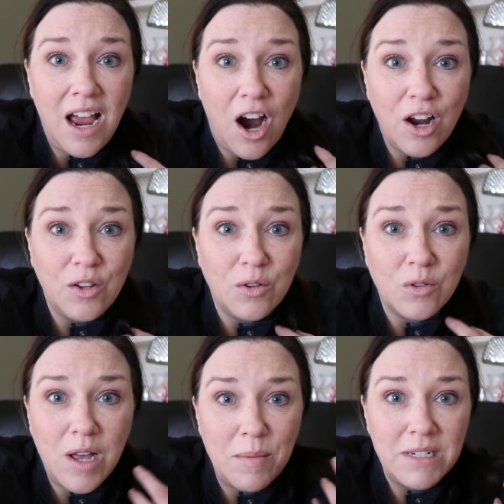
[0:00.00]
Are
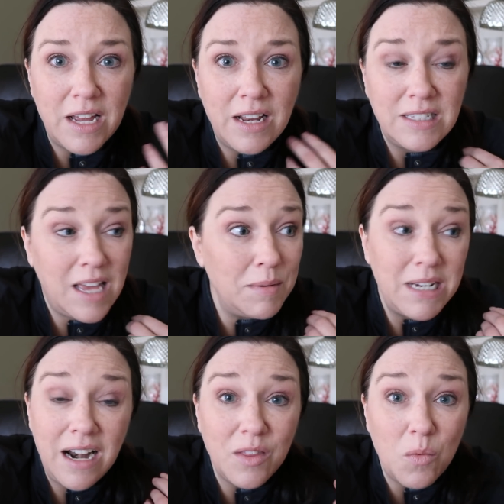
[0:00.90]
you coming down? It's coming
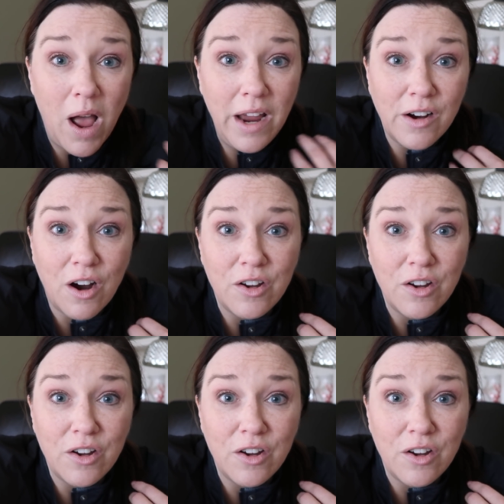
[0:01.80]
down to the wire.